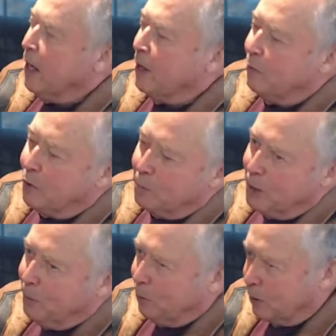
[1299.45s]
And if the
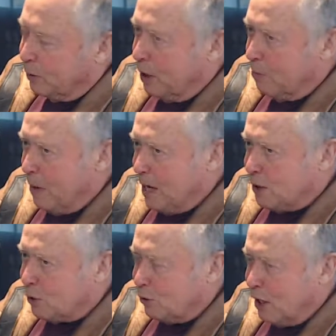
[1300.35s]
people have got
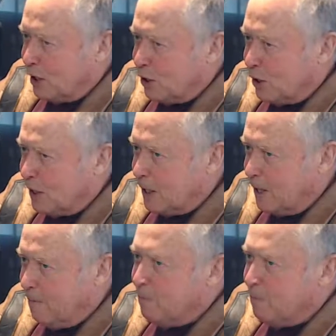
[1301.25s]
mass transit,